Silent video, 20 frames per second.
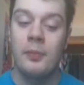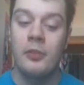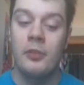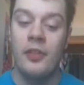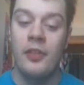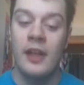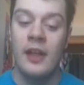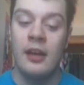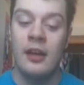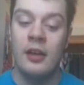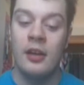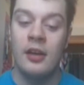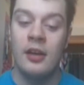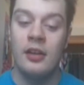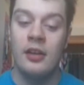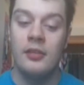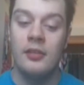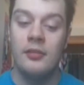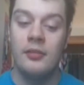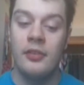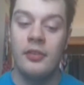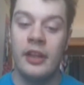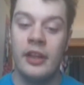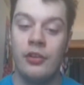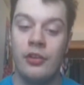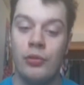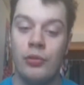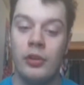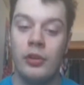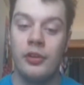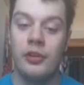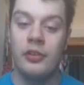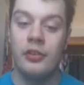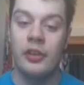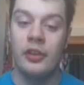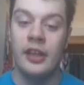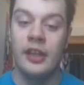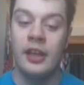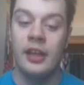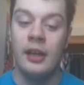to that Duelists
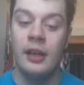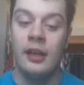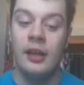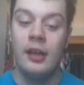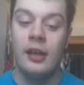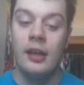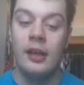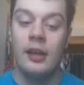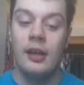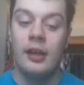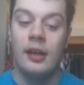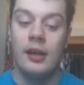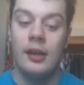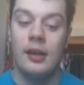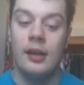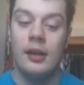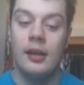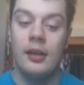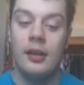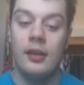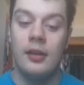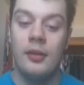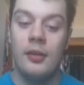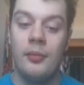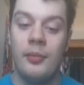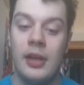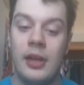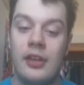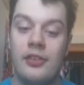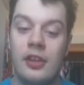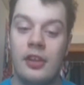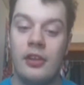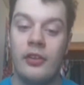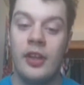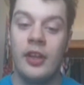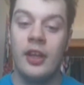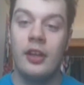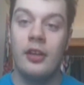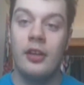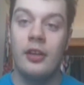League,
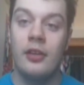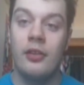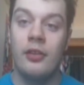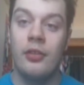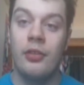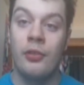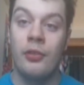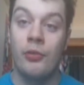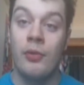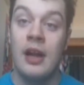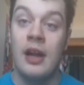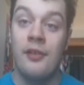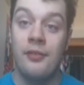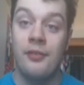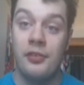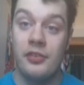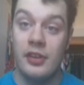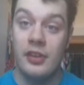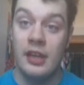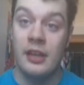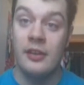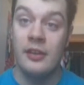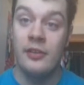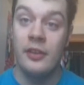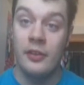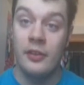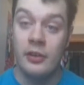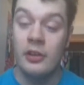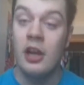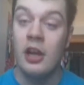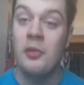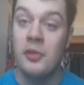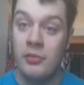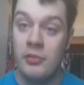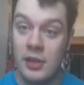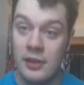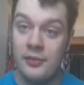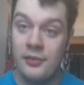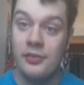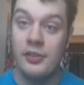basically the Konami
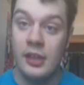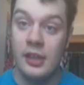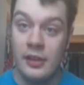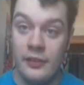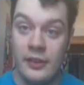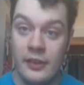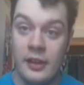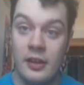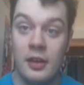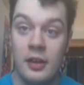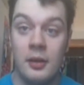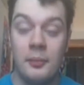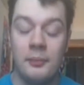ref said that